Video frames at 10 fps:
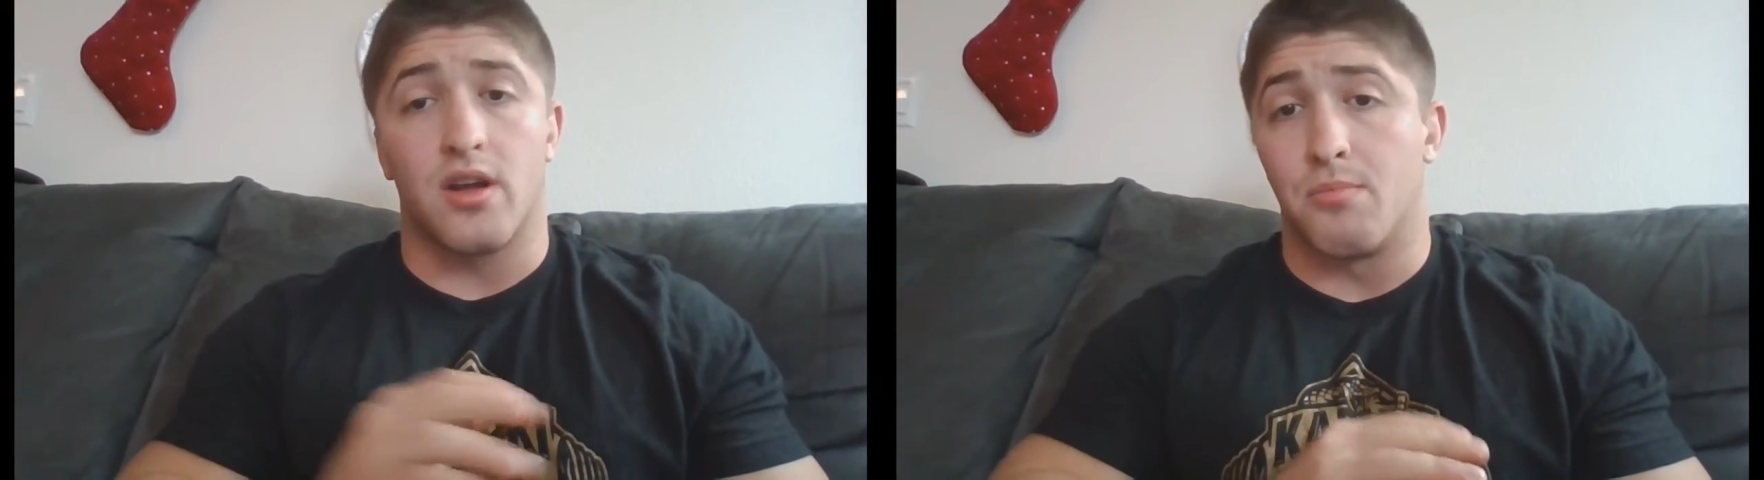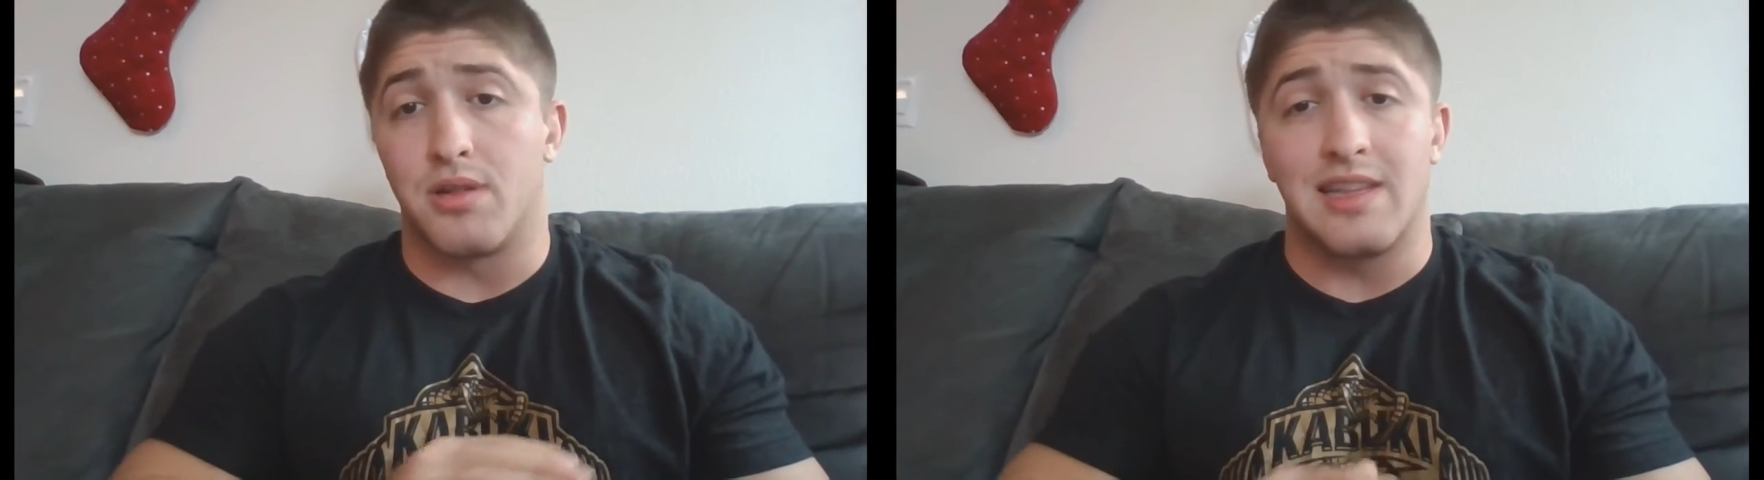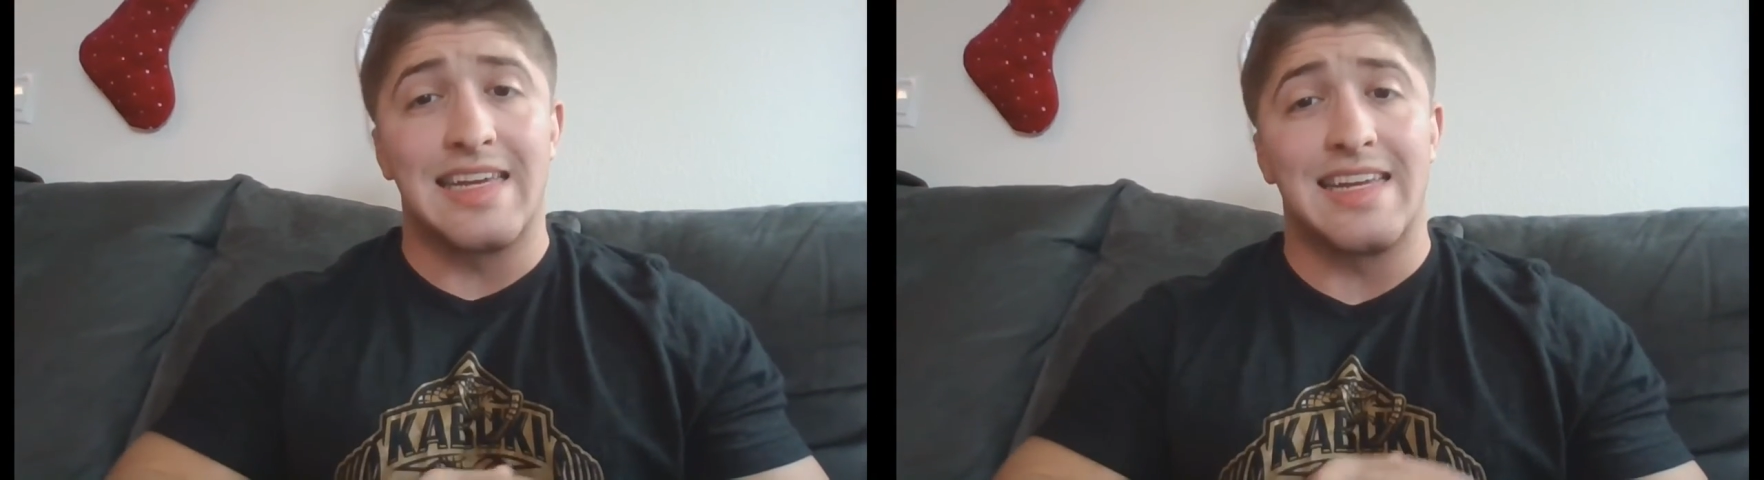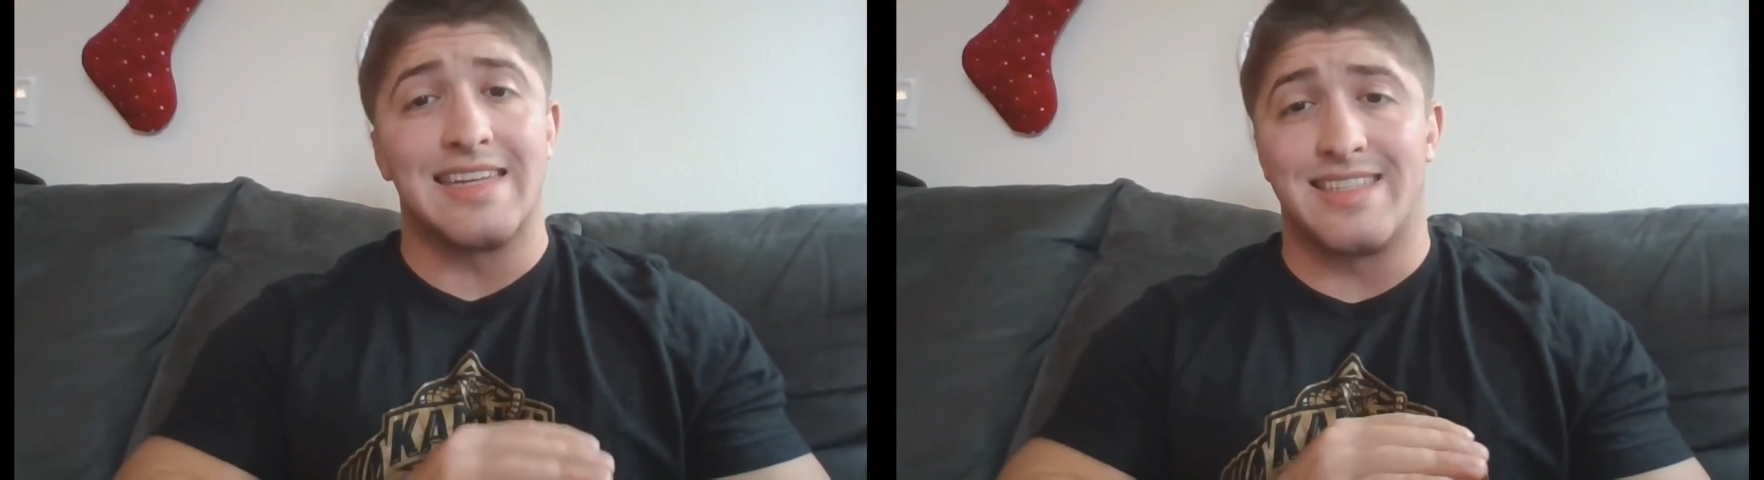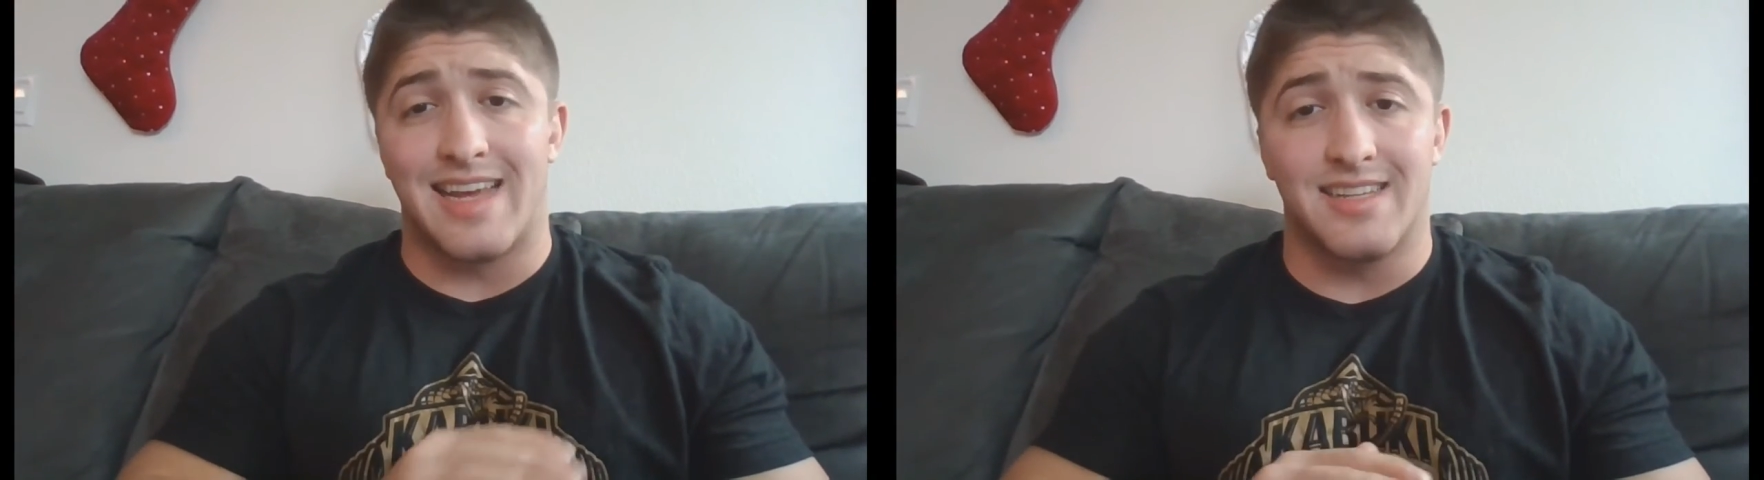complete
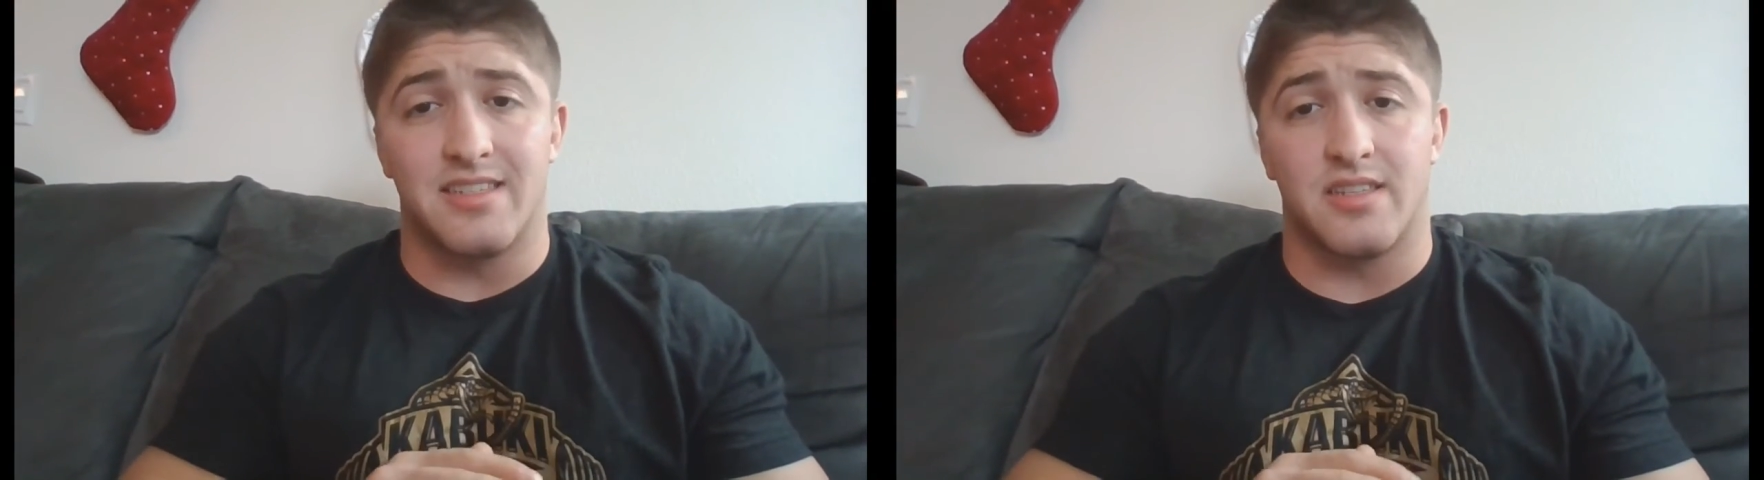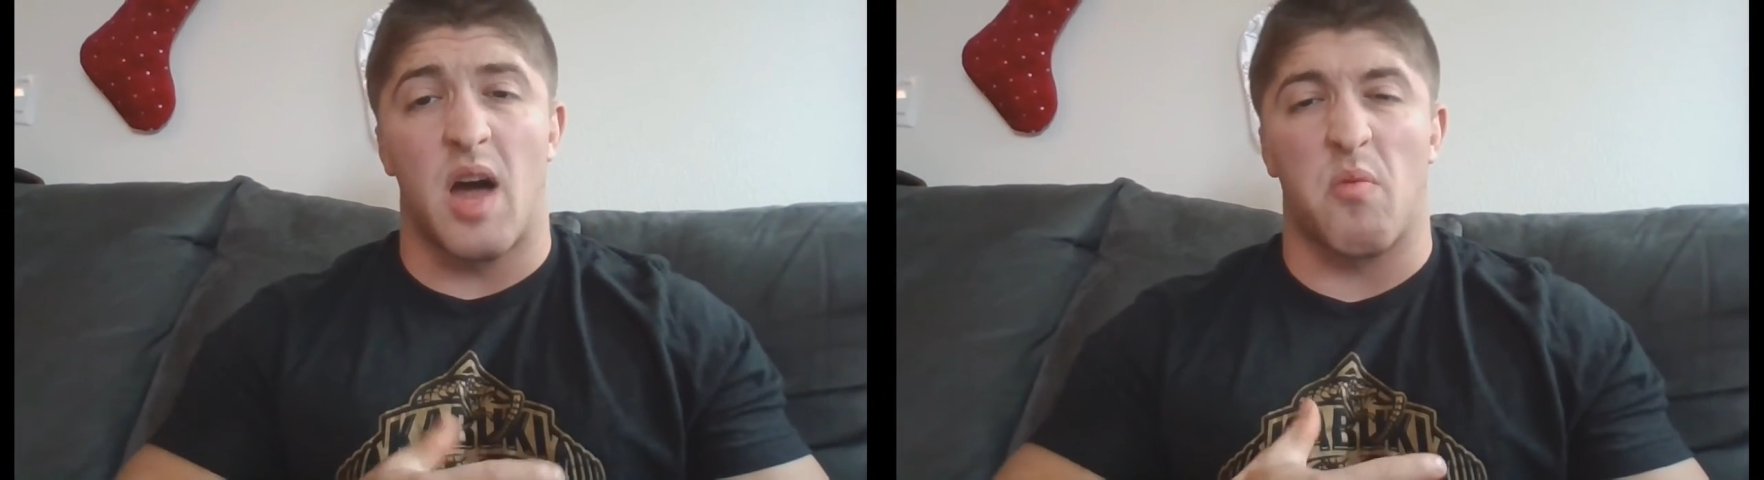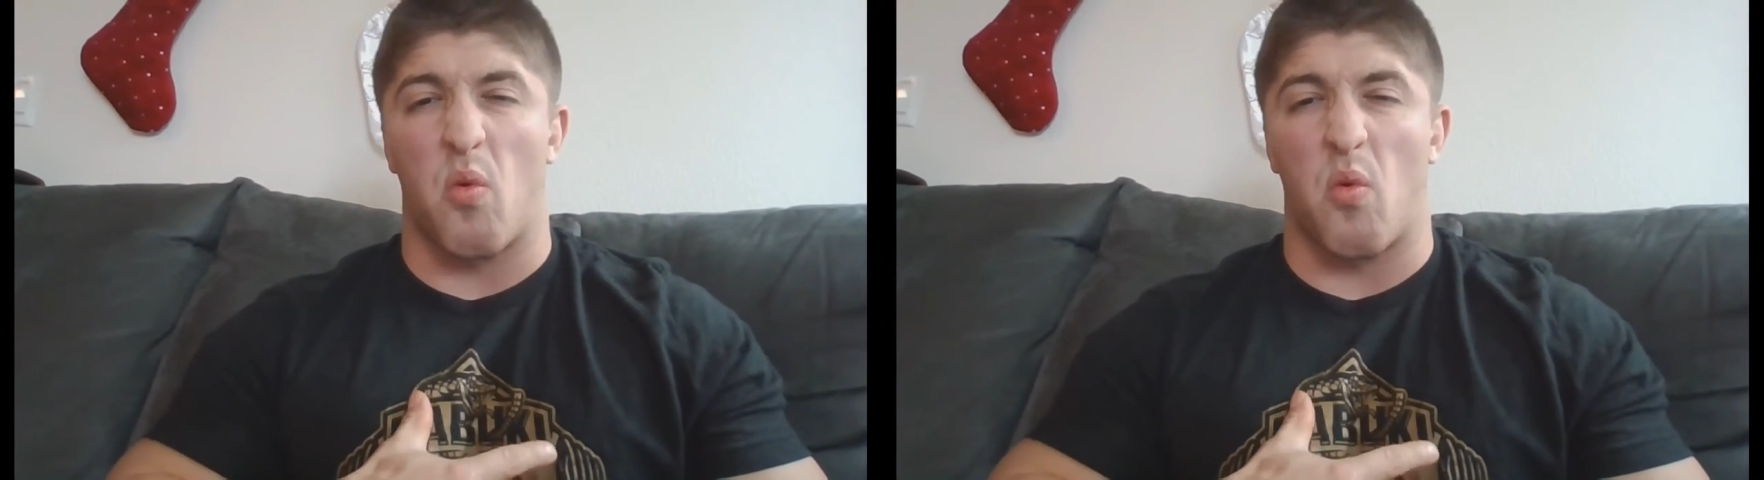dead stop.